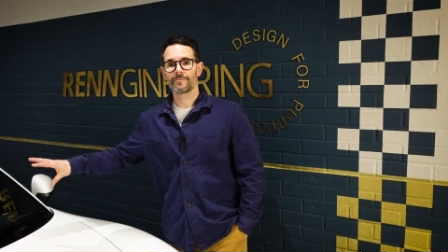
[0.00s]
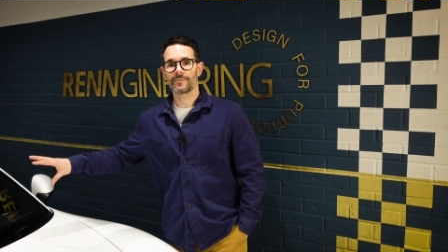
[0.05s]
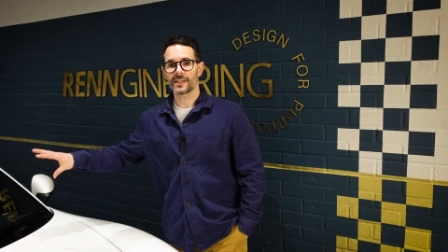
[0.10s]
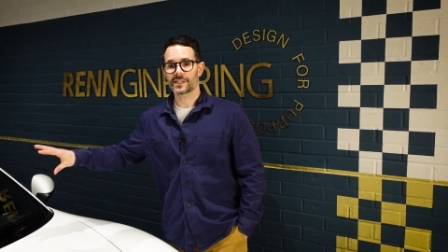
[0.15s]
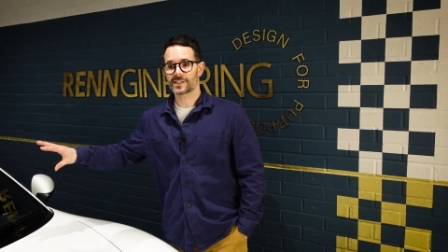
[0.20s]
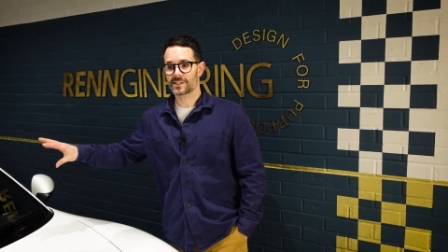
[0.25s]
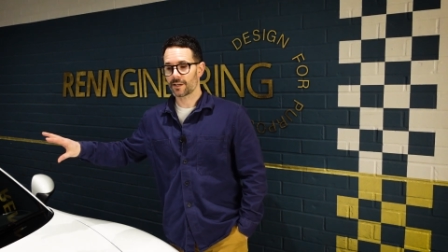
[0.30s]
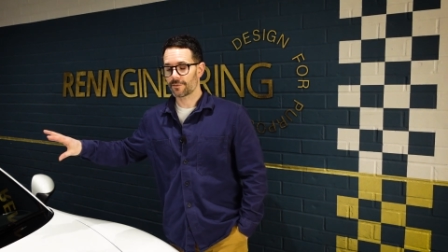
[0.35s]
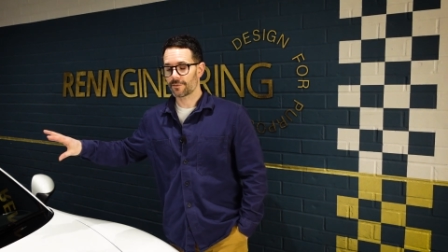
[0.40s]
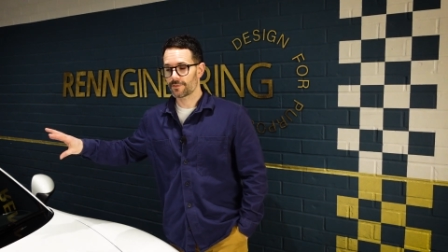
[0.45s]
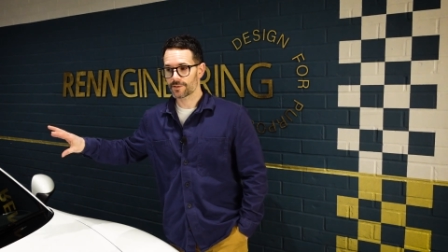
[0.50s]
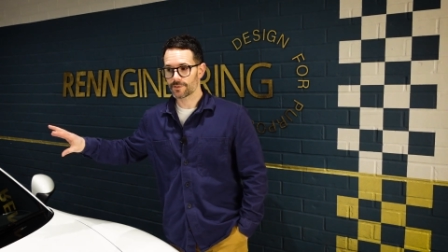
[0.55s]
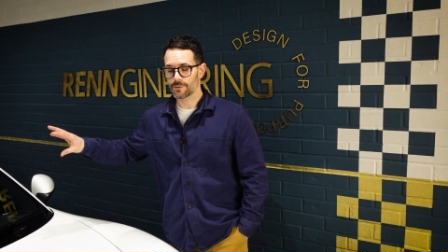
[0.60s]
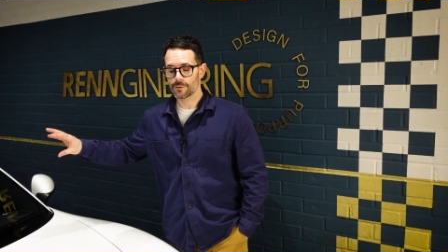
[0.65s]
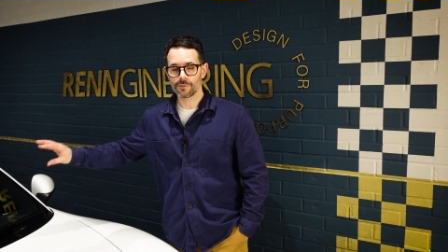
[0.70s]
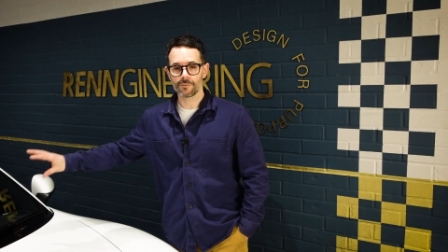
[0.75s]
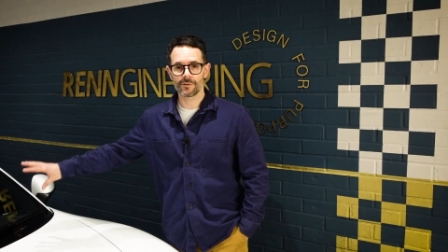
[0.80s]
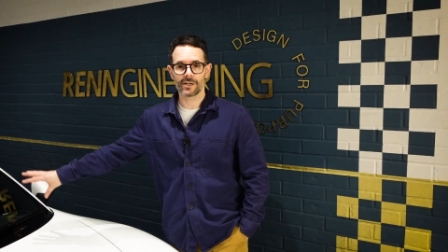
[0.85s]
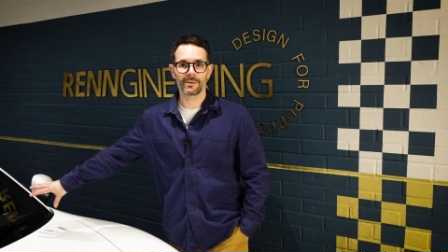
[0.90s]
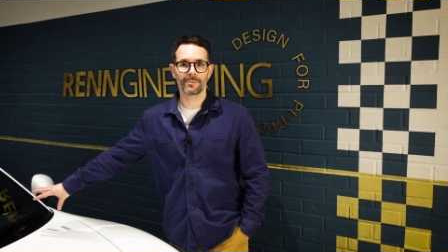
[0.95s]
There's stuff that's
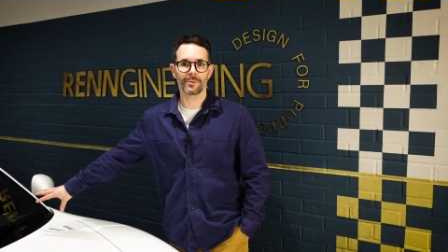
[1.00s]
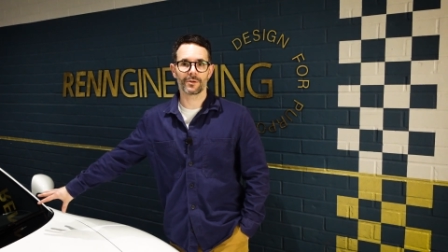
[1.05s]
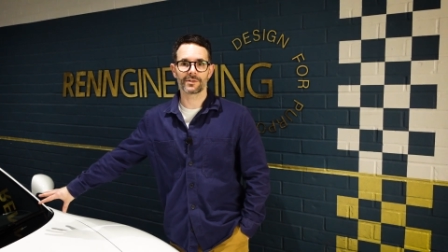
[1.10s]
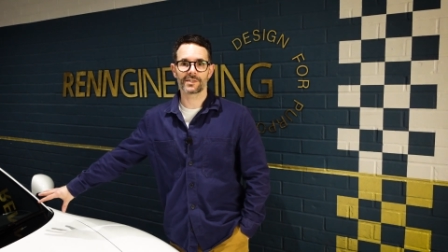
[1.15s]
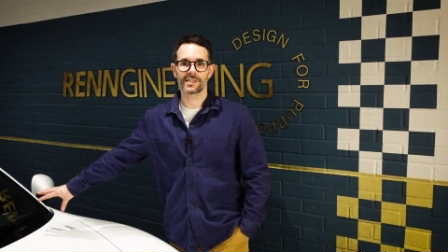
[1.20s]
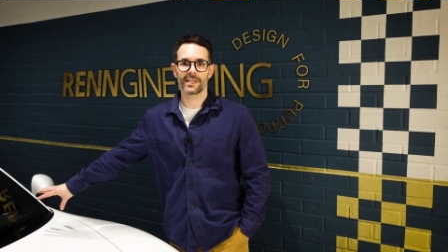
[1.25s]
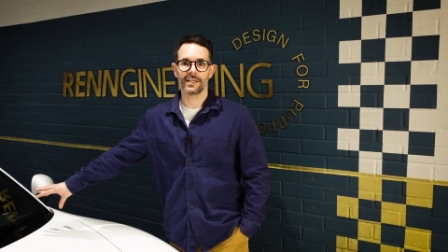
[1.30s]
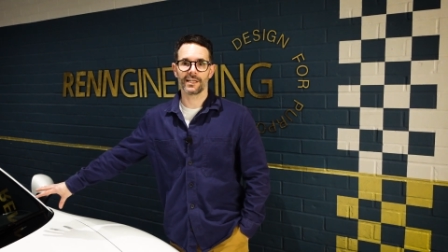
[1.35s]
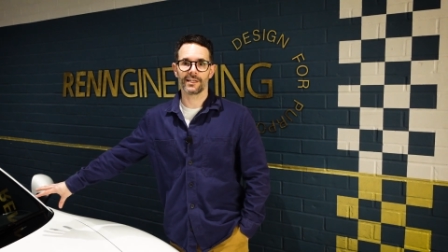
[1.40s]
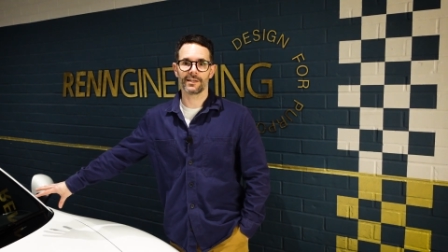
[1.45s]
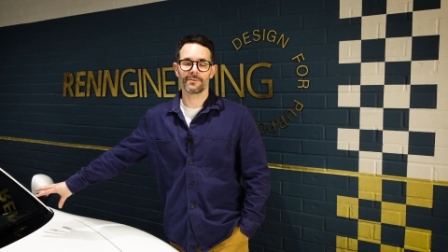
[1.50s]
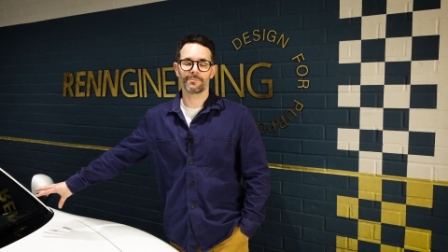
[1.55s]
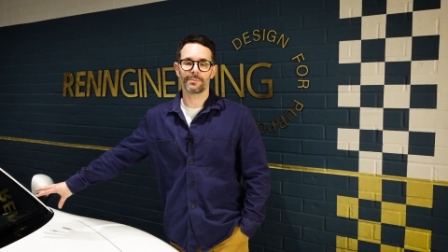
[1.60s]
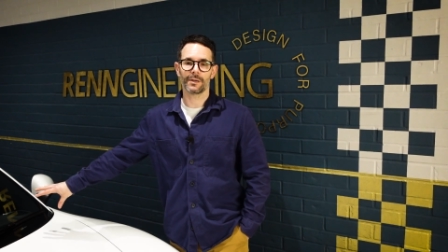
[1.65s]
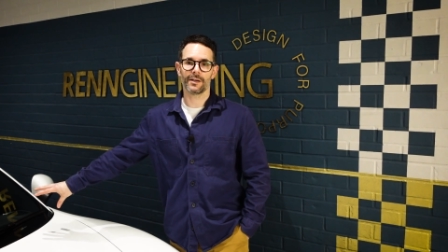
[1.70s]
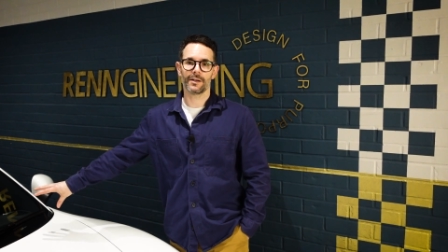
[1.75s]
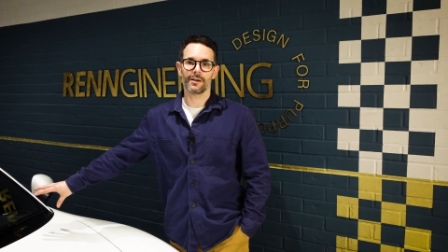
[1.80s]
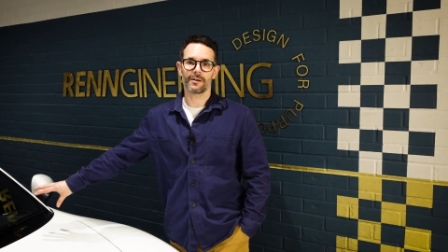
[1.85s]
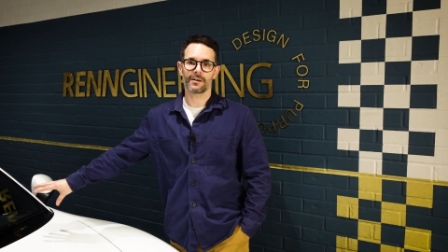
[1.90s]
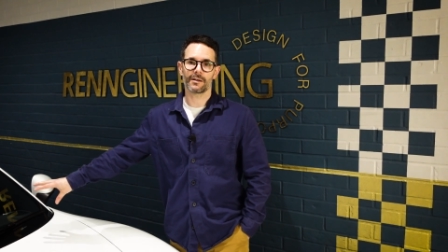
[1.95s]
already booked in,
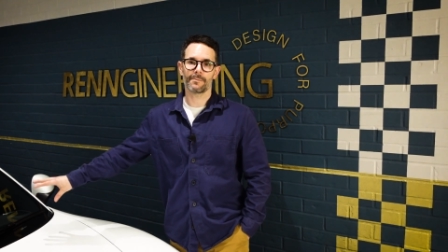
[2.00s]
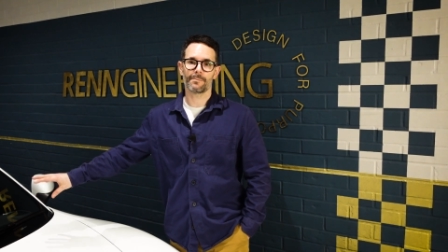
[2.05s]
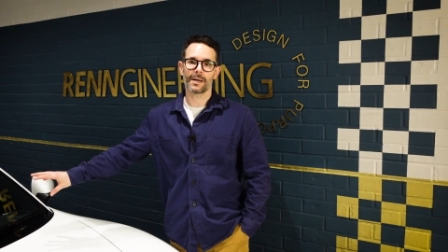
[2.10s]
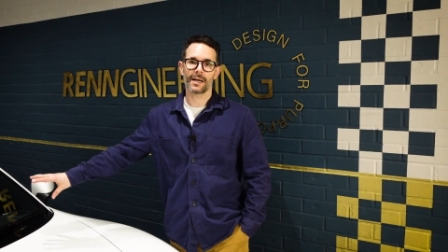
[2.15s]
but I'm going to